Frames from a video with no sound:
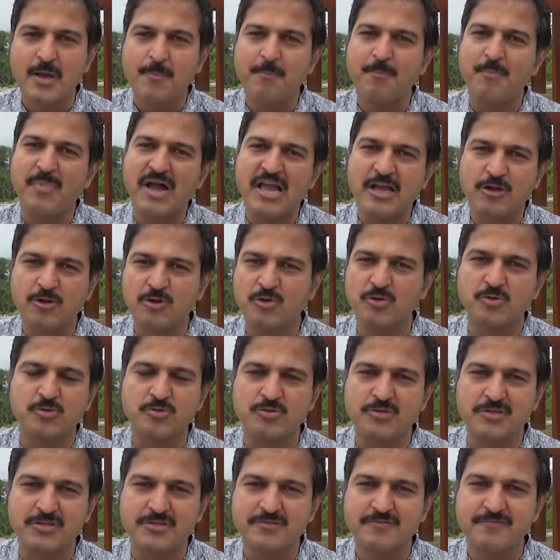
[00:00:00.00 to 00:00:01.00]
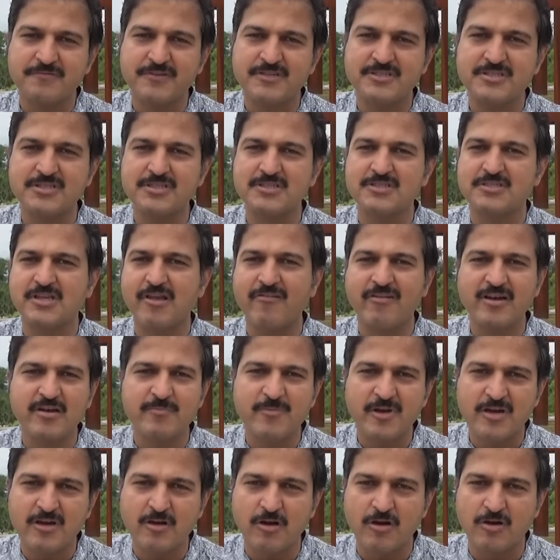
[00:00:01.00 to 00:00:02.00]
My Gurukul, which is
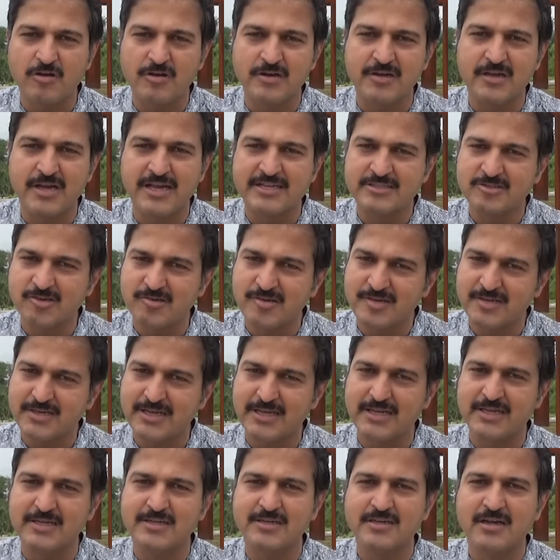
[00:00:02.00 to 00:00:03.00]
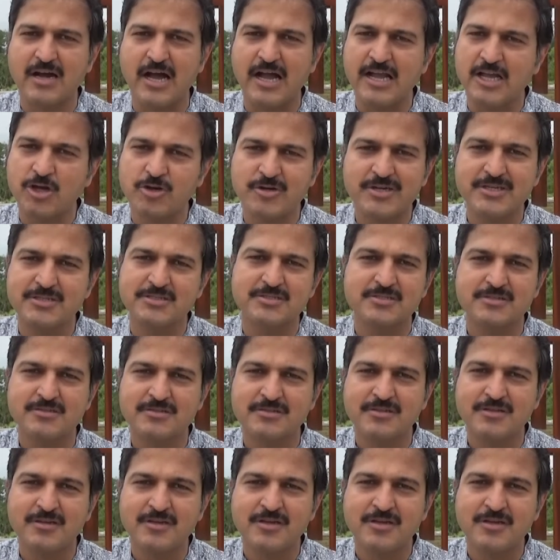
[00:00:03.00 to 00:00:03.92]
available on Android and iOS.